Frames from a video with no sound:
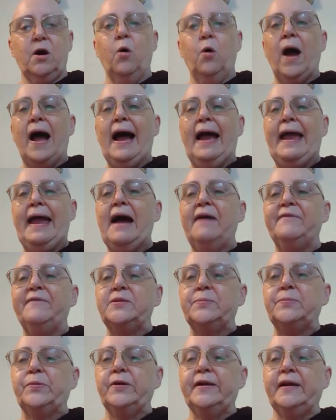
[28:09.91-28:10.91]
Oh, I have
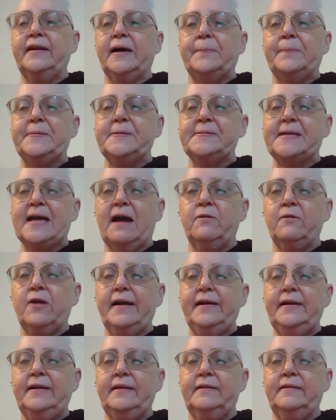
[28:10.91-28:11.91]
to bring it up. Is that
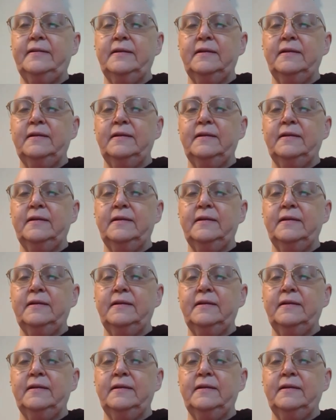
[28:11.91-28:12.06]
right?